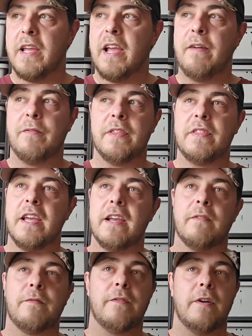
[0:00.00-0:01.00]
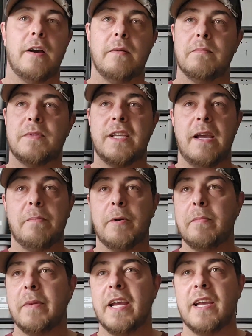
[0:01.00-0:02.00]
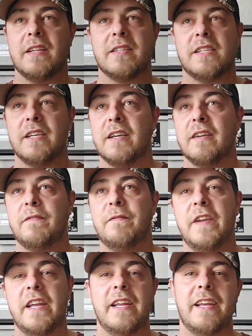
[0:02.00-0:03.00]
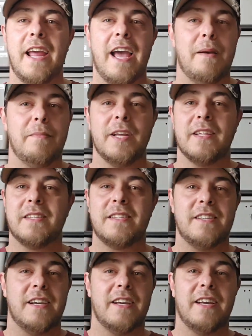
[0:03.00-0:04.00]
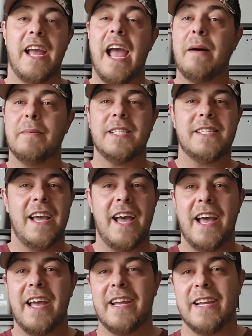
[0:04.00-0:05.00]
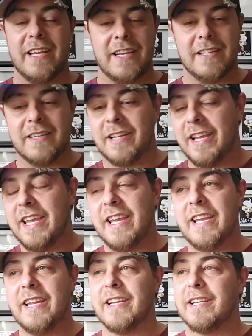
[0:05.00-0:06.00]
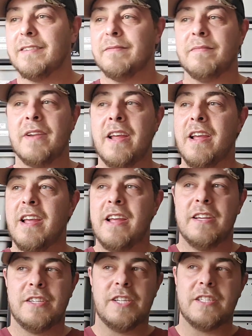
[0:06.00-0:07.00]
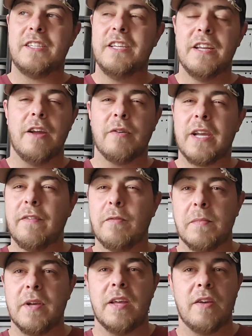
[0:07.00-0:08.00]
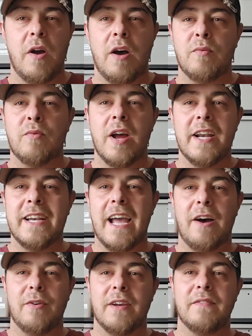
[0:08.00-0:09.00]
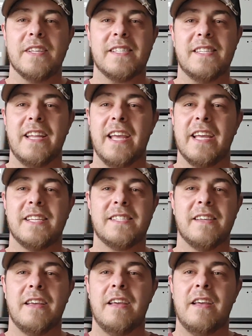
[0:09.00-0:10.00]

everything from temperament to feeding habits to habitat and heat, and just, give them a rundown of the snakes